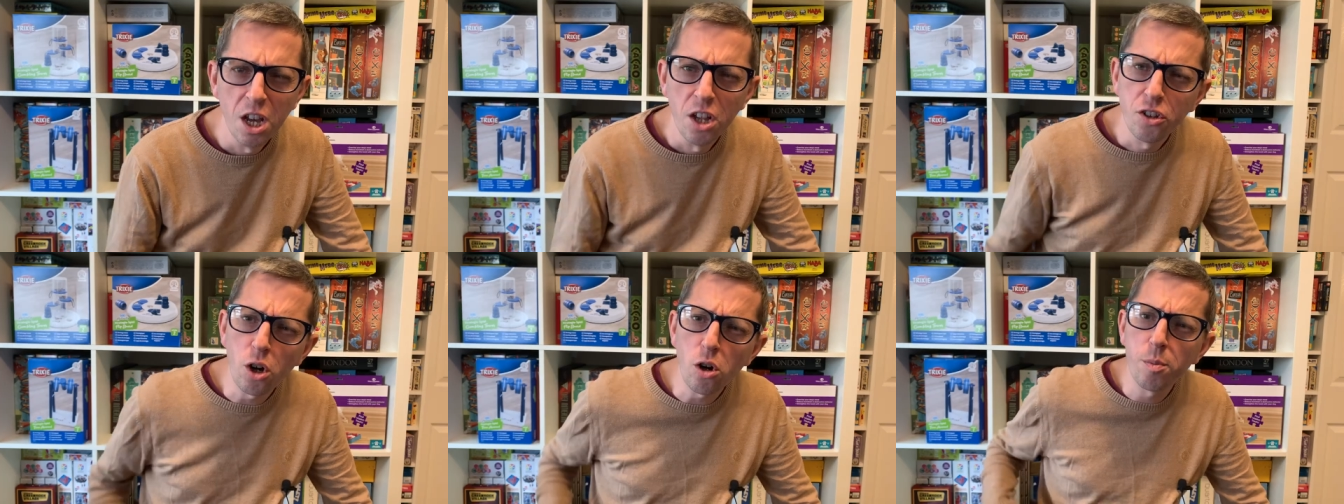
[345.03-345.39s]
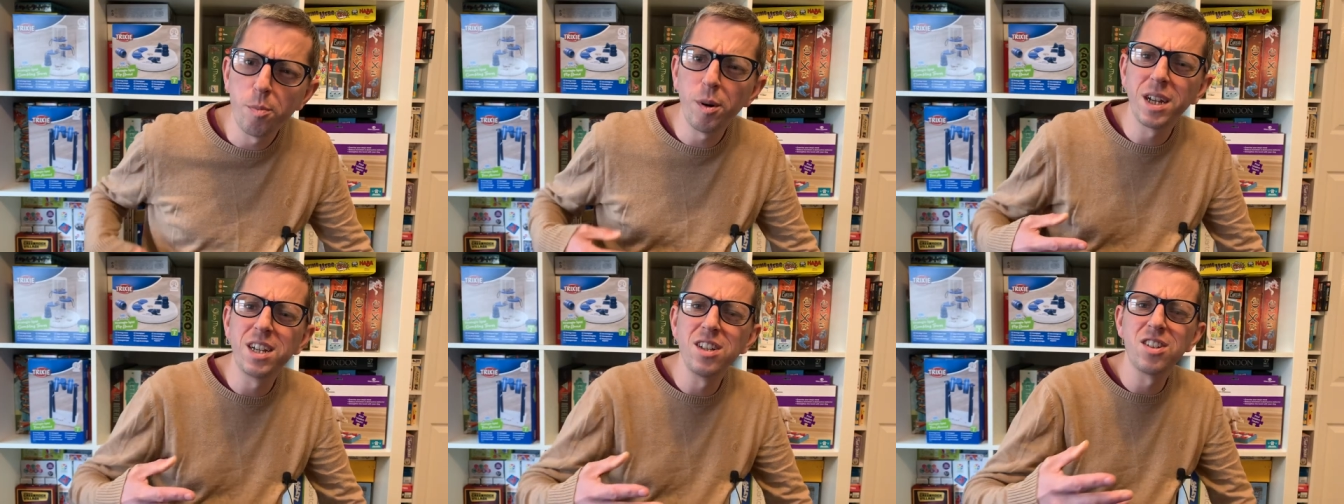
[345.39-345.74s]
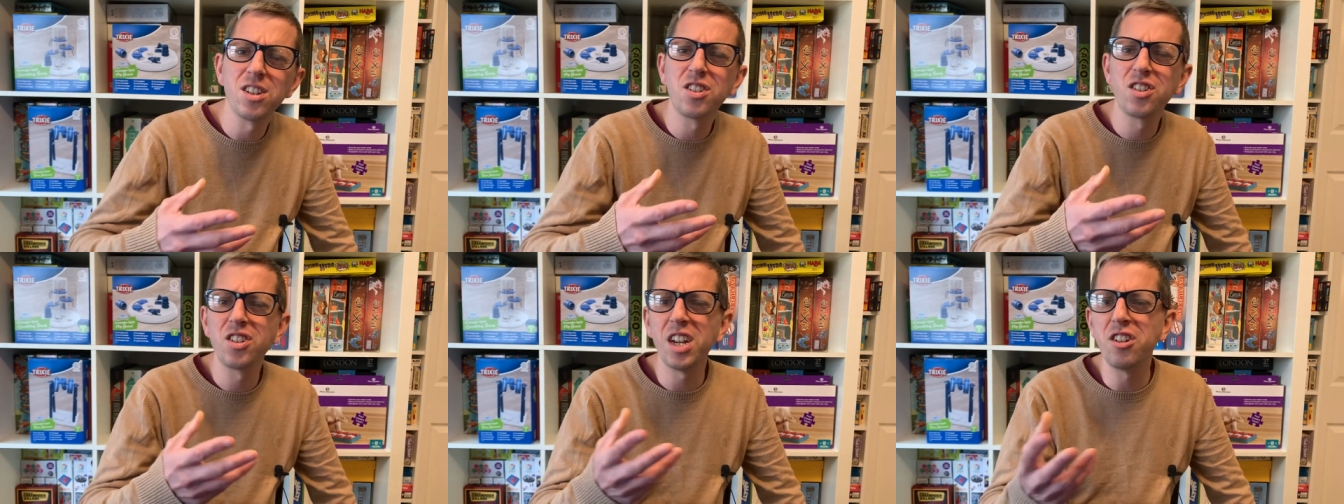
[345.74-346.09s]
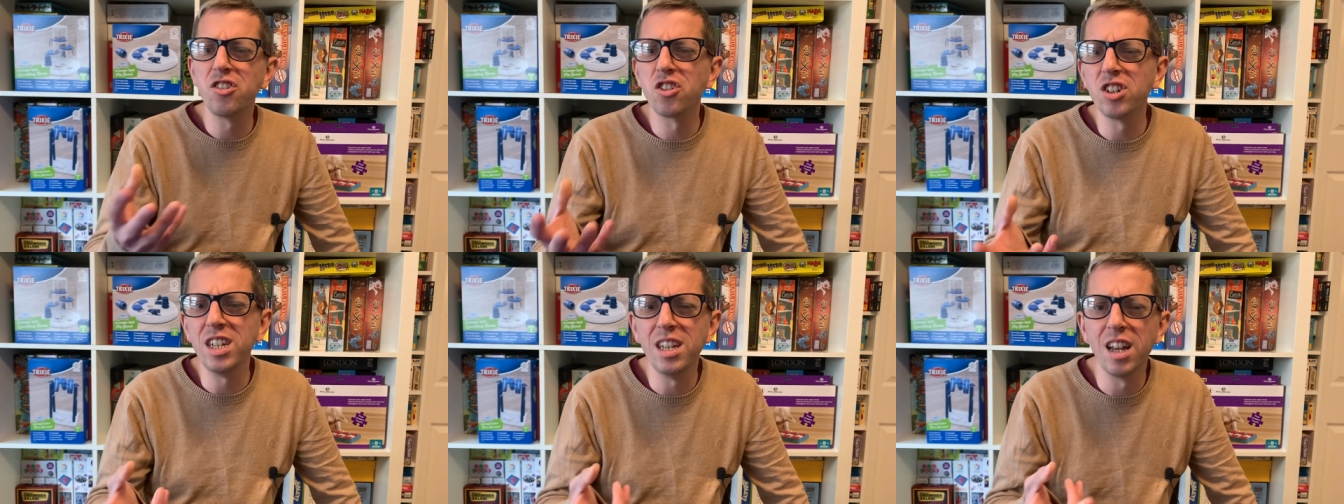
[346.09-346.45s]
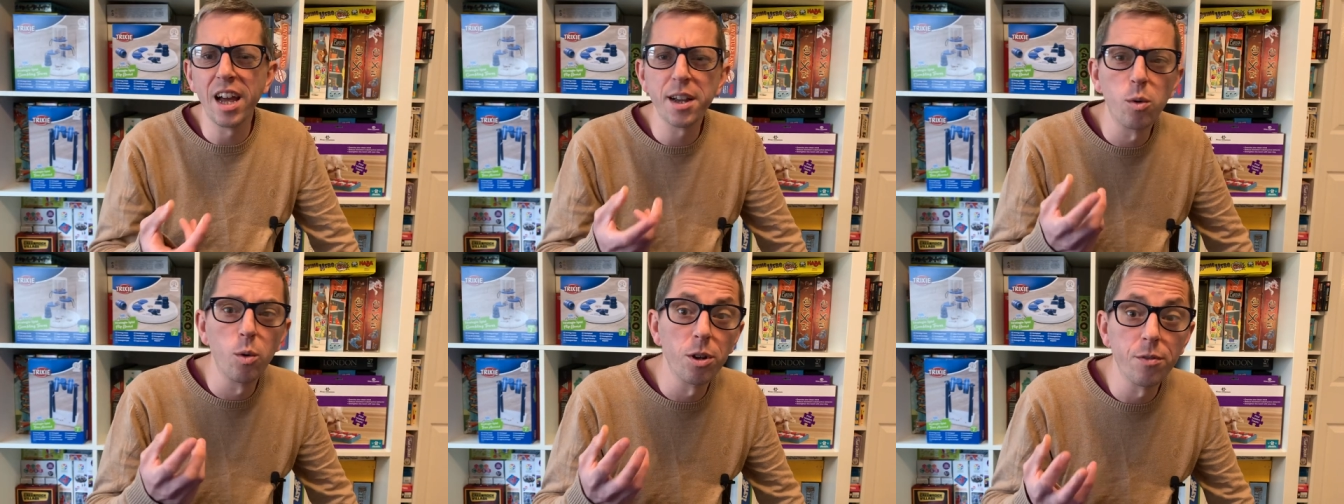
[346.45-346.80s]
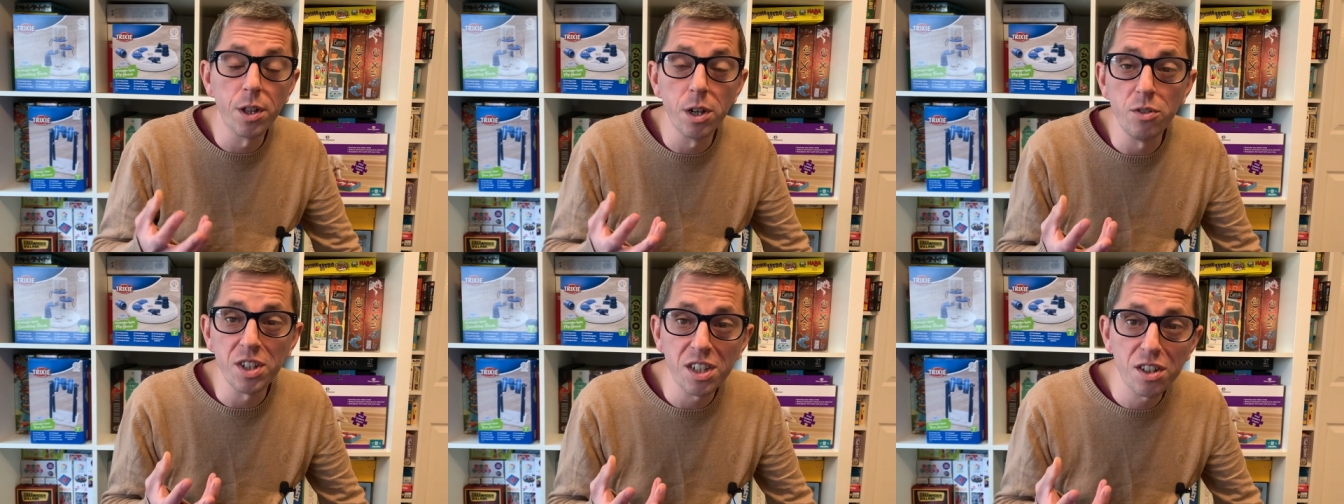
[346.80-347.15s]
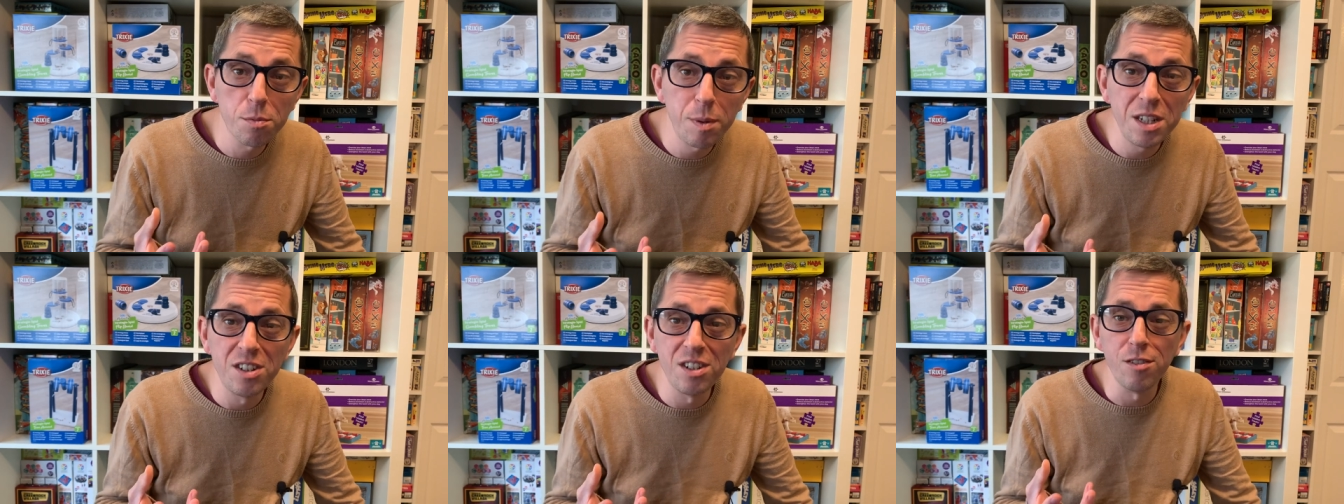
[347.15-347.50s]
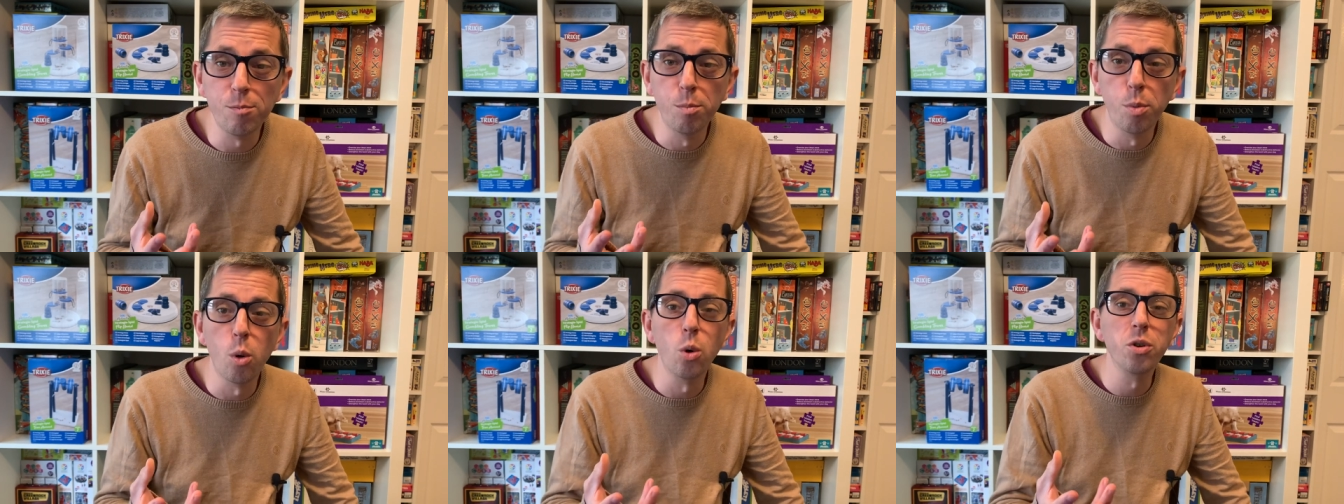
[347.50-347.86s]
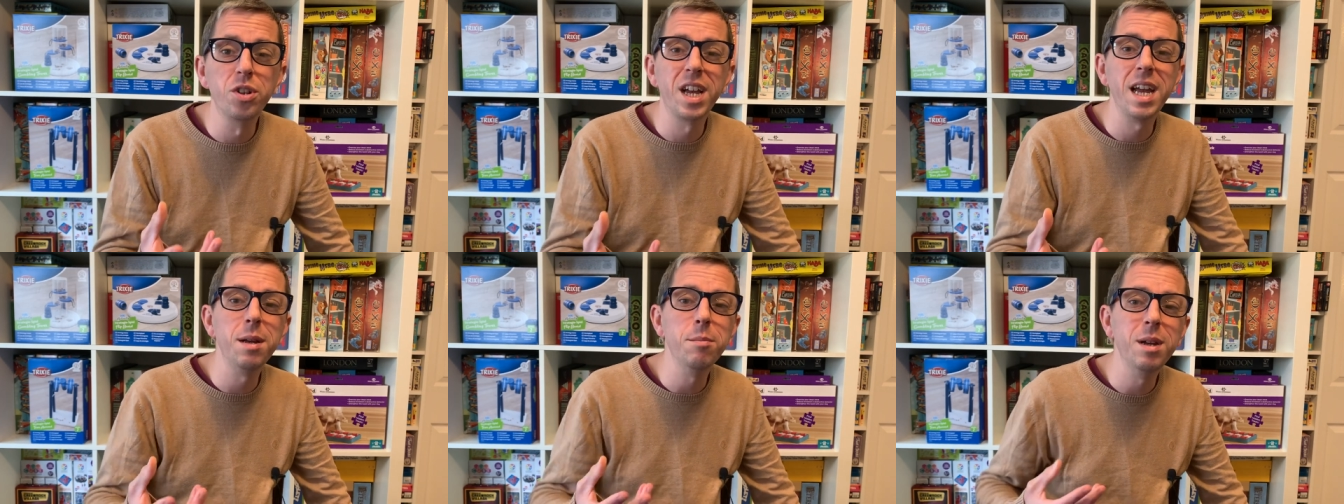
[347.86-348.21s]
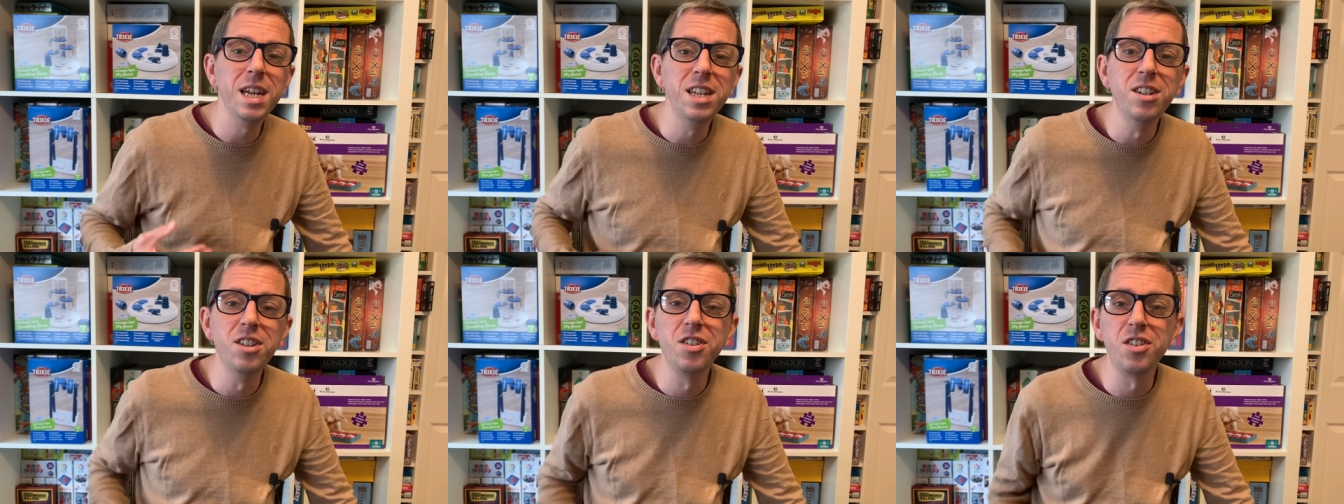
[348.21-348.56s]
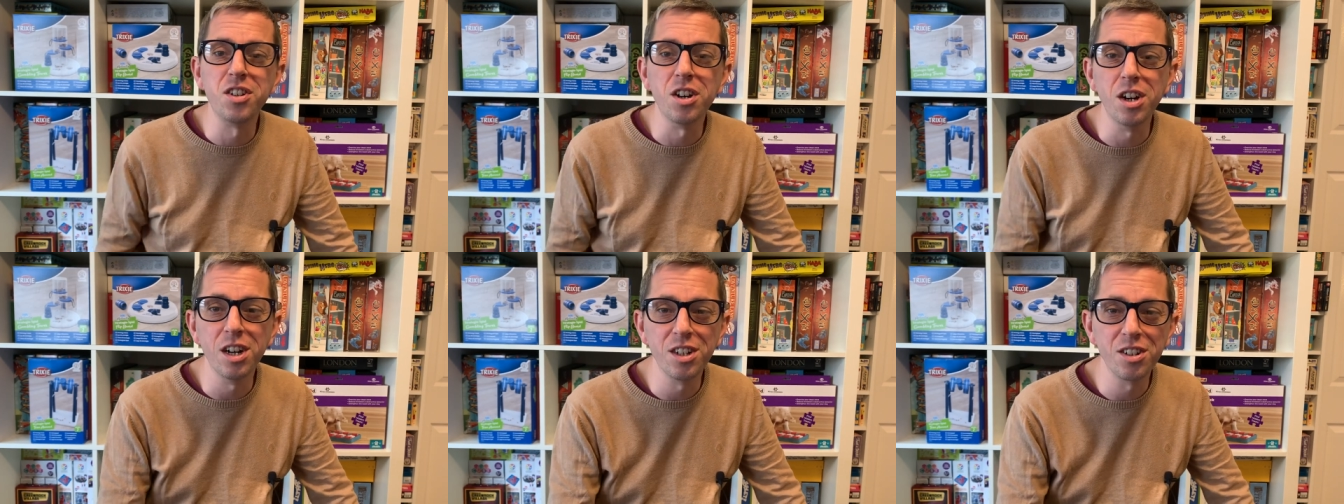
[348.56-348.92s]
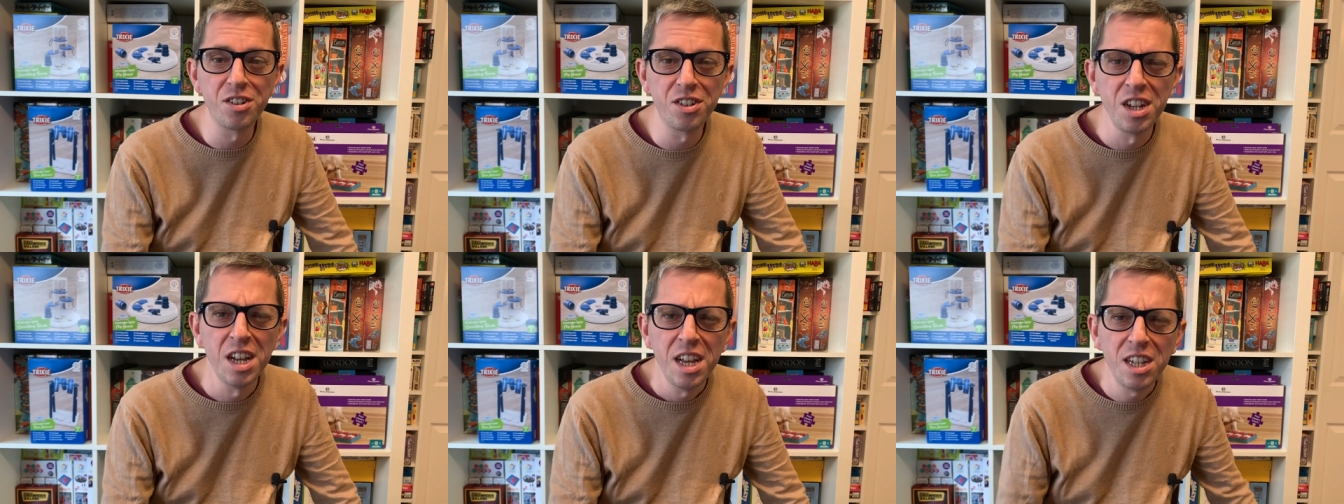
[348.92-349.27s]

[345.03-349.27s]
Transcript: Dog Brick is essentially like one of those expensive board game inserts.